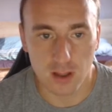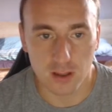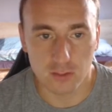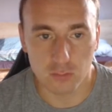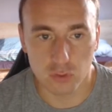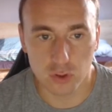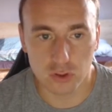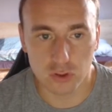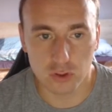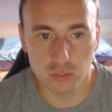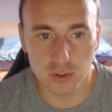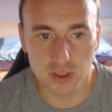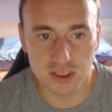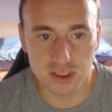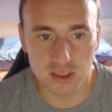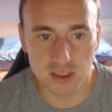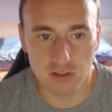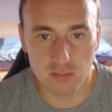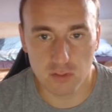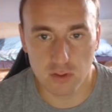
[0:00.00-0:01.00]
Rook to
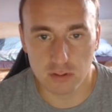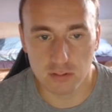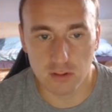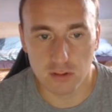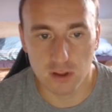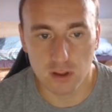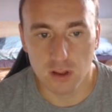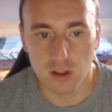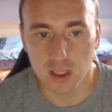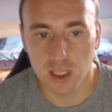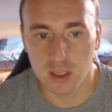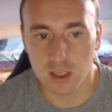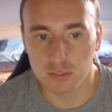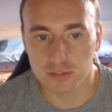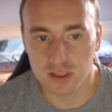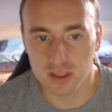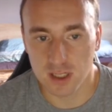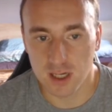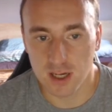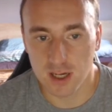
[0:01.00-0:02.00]
b7
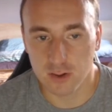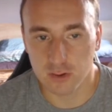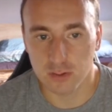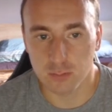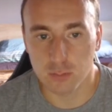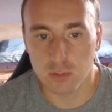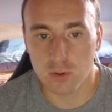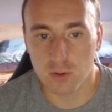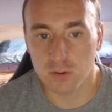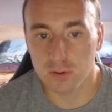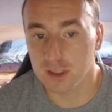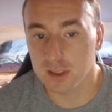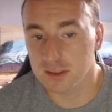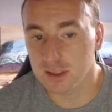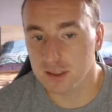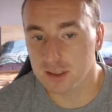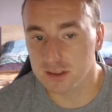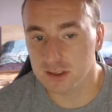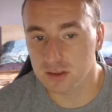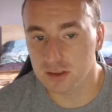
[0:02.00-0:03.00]
keeps an eye on the pawn,
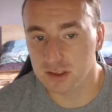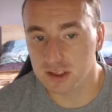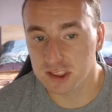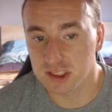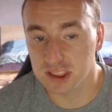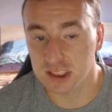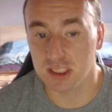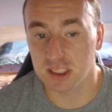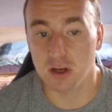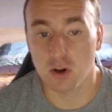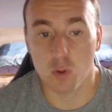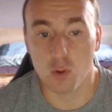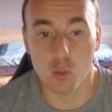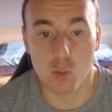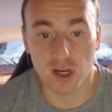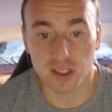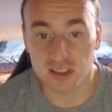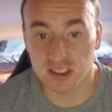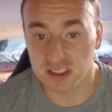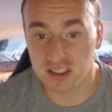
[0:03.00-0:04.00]
and as you can see,
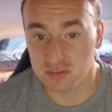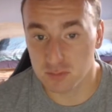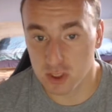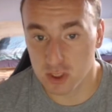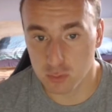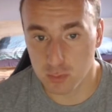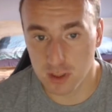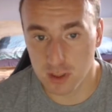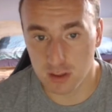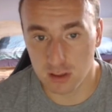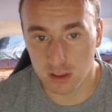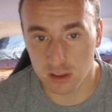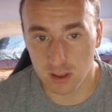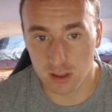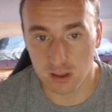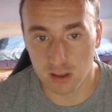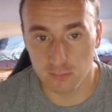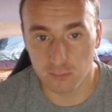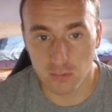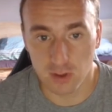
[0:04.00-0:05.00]
white is much better
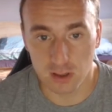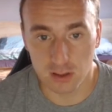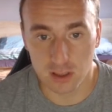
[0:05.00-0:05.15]
here.